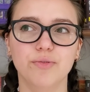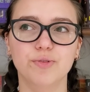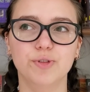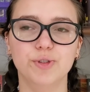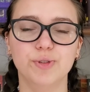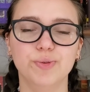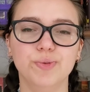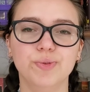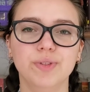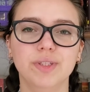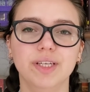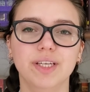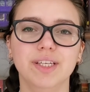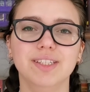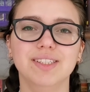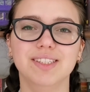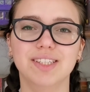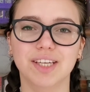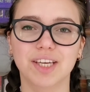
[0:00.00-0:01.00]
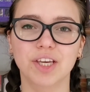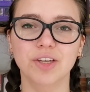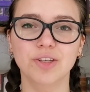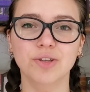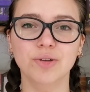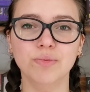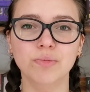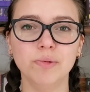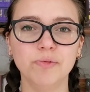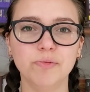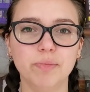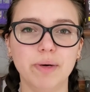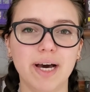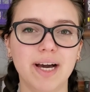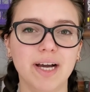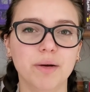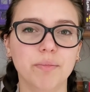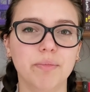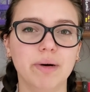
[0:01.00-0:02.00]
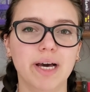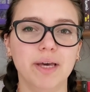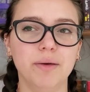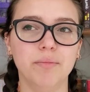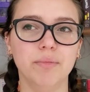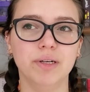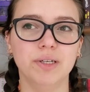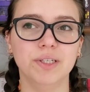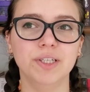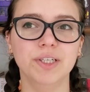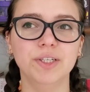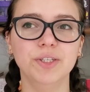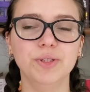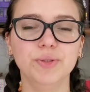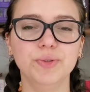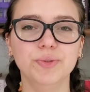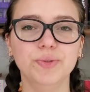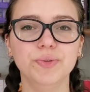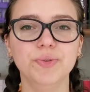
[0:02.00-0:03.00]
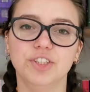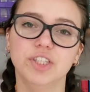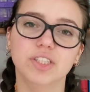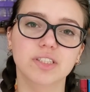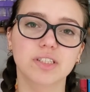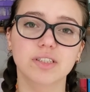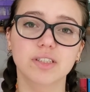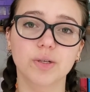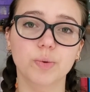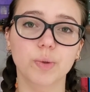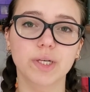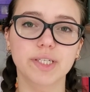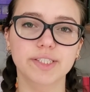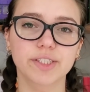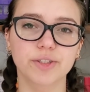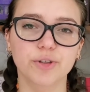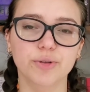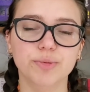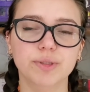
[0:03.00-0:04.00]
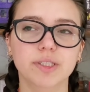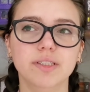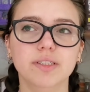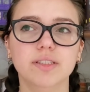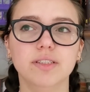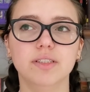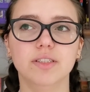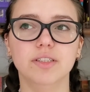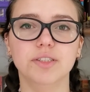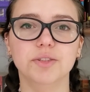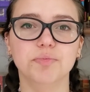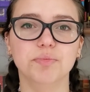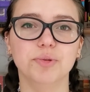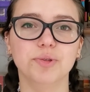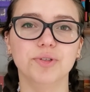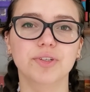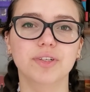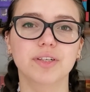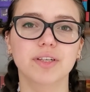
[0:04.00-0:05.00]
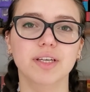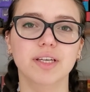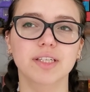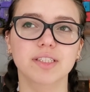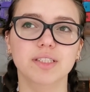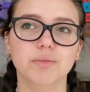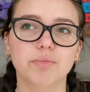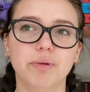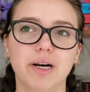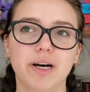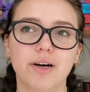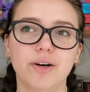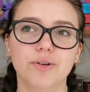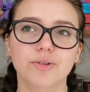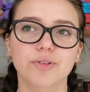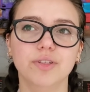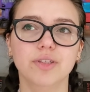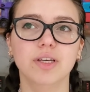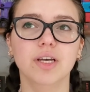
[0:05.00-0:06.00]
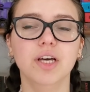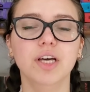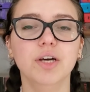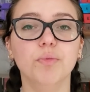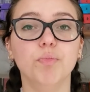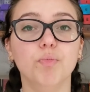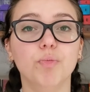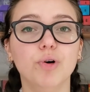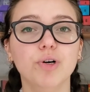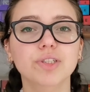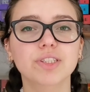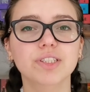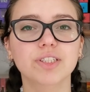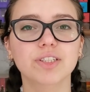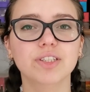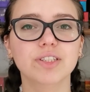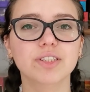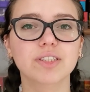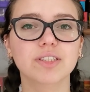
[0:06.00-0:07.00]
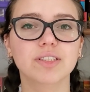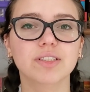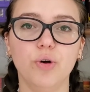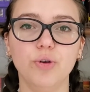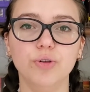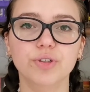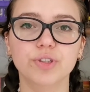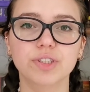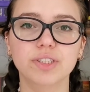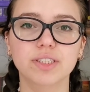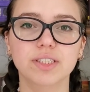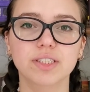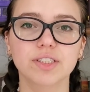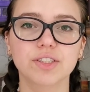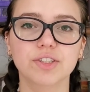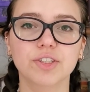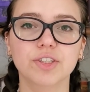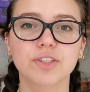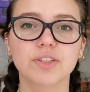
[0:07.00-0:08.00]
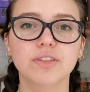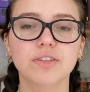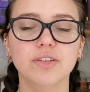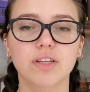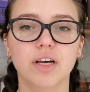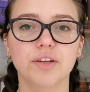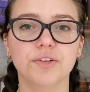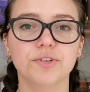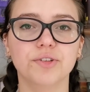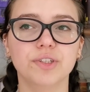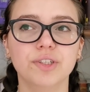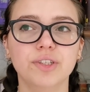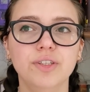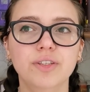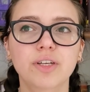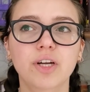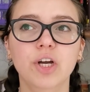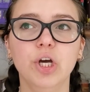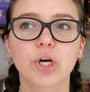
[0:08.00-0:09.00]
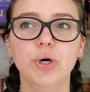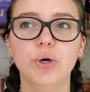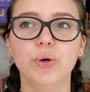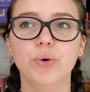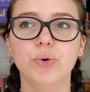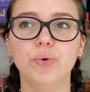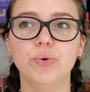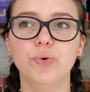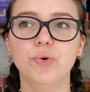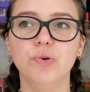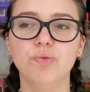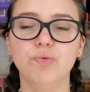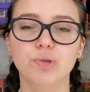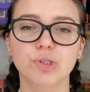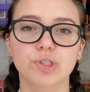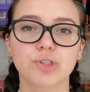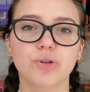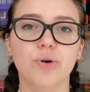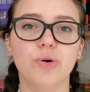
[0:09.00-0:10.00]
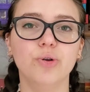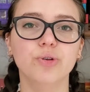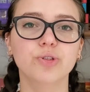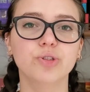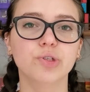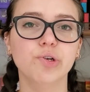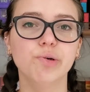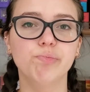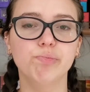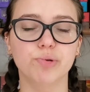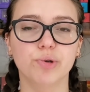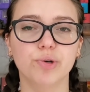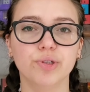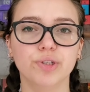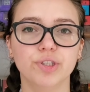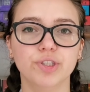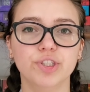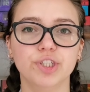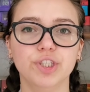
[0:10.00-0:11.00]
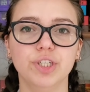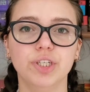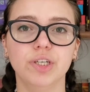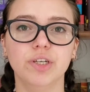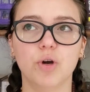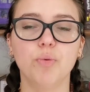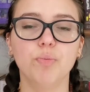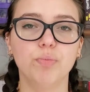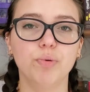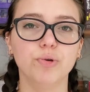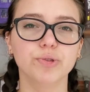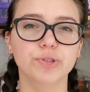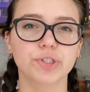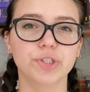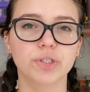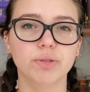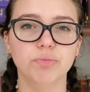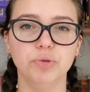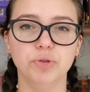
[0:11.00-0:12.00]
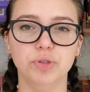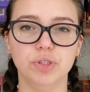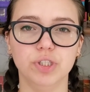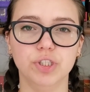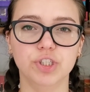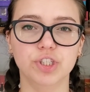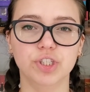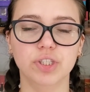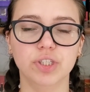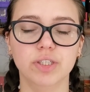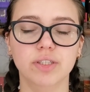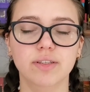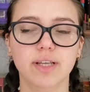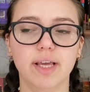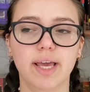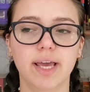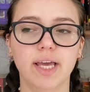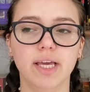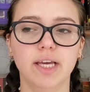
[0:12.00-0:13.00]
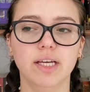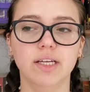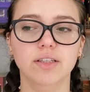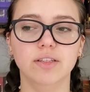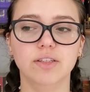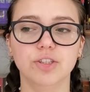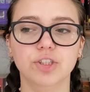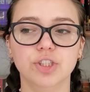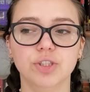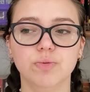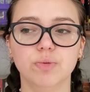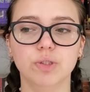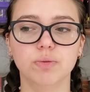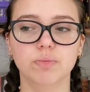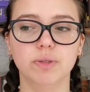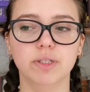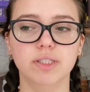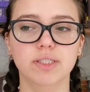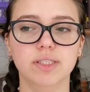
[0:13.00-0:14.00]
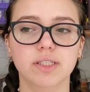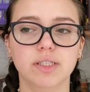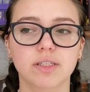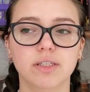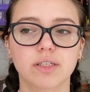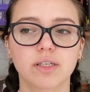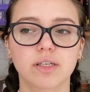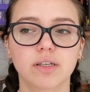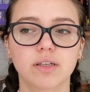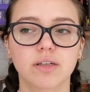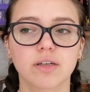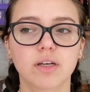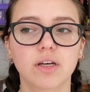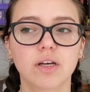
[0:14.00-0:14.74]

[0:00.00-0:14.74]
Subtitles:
June is The Kingdom of Bach by Marie Lu. Just as a quick synopsis, this book is about Mozart's older sister, Nannerl, who was also a prodigy composer and musician, and she was basically